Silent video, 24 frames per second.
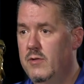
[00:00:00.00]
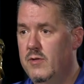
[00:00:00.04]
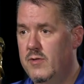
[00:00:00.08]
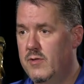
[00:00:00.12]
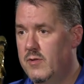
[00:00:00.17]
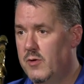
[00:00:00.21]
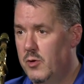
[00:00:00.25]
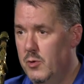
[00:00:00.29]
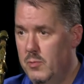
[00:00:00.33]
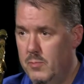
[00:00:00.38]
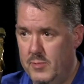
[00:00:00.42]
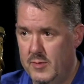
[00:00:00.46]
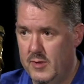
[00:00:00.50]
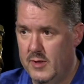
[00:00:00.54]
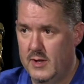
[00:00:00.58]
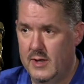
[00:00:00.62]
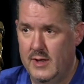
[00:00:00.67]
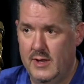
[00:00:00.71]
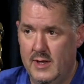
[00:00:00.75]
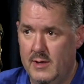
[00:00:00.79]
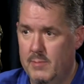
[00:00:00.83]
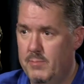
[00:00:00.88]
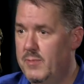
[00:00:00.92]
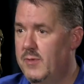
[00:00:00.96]
scoops and
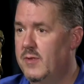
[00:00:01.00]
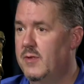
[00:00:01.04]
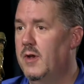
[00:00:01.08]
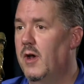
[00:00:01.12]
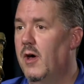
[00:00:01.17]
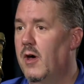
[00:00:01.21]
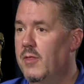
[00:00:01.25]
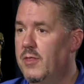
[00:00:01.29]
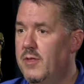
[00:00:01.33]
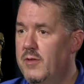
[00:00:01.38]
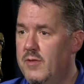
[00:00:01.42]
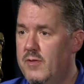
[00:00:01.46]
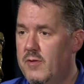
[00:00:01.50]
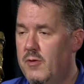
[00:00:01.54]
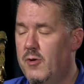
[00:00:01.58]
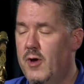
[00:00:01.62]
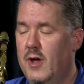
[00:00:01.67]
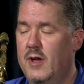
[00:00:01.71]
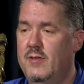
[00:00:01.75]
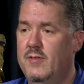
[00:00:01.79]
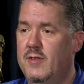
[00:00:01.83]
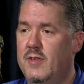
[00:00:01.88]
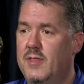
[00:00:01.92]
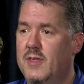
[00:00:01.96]
dips and all these
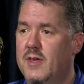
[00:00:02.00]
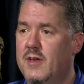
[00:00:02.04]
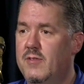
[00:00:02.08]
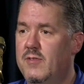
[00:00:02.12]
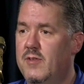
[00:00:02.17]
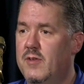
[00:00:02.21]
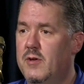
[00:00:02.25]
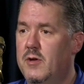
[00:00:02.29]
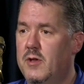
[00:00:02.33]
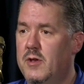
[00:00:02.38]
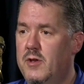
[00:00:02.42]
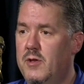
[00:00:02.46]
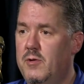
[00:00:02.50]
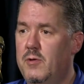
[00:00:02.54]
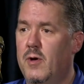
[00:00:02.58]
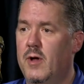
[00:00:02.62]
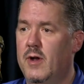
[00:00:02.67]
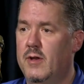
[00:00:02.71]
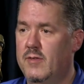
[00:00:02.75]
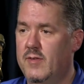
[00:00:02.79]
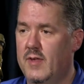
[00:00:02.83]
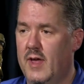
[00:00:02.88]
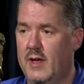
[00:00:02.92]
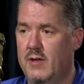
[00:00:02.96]
crazy things you can do
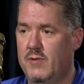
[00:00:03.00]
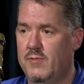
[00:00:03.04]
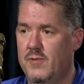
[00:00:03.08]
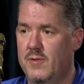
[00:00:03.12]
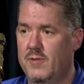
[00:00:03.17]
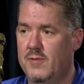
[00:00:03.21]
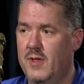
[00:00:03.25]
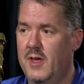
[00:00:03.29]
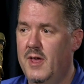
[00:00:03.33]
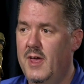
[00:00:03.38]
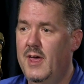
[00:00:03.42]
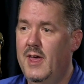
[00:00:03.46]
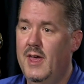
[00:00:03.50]
on a saxophone.